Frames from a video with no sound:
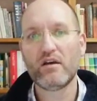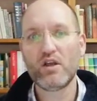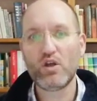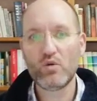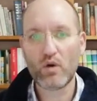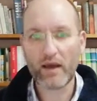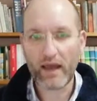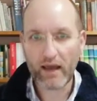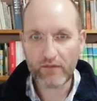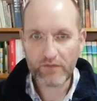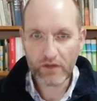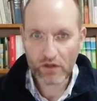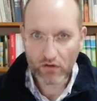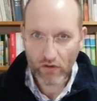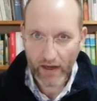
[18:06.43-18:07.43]
You will have
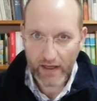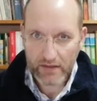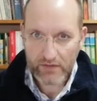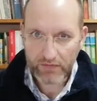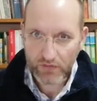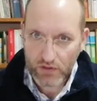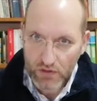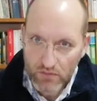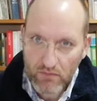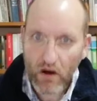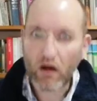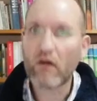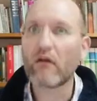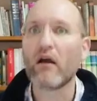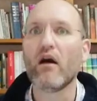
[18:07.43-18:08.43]
the grace for
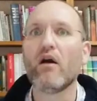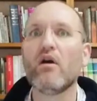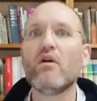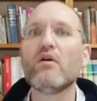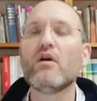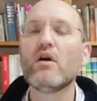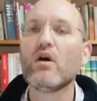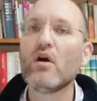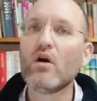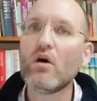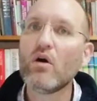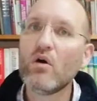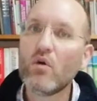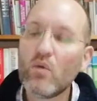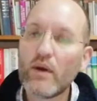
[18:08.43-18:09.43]
tomorrow
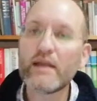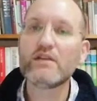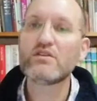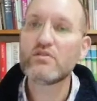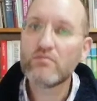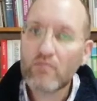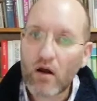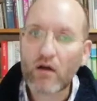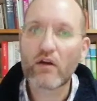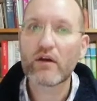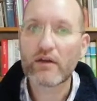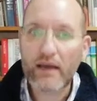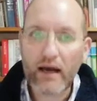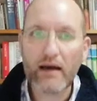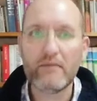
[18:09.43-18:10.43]
when
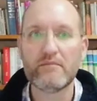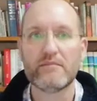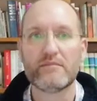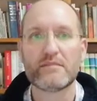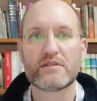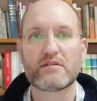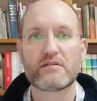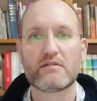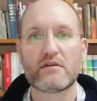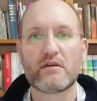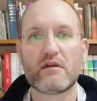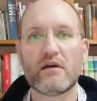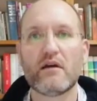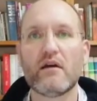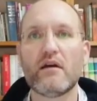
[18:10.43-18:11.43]
tomorrow comes.
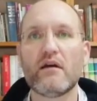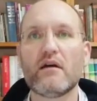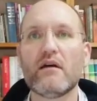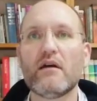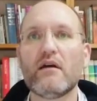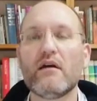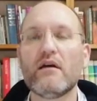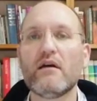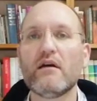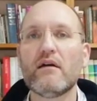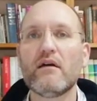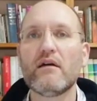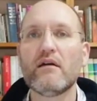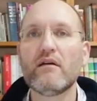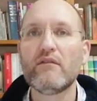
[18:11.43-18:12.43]

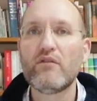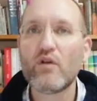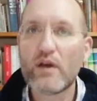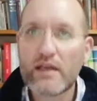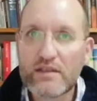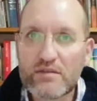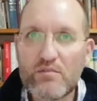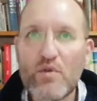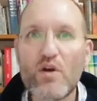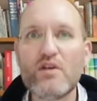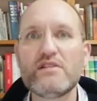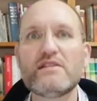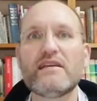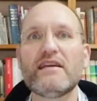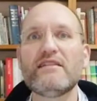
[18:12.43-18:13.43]
For his
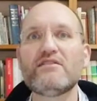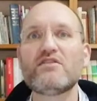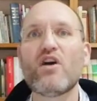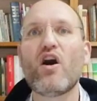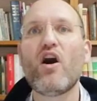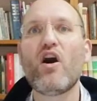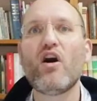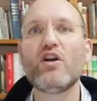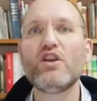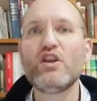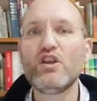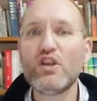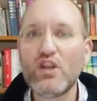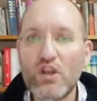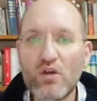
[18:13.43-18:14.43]
mercies are
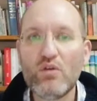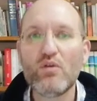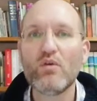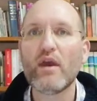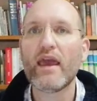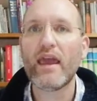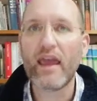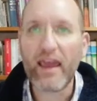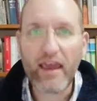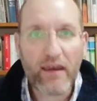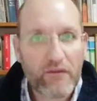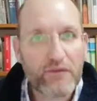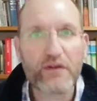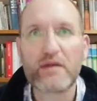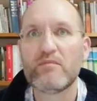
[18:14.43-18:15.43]
new
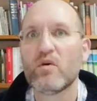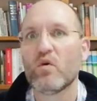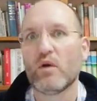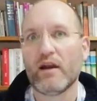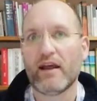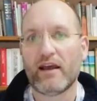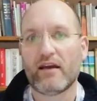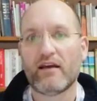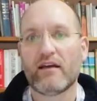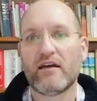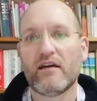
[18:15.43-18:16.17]
every morning.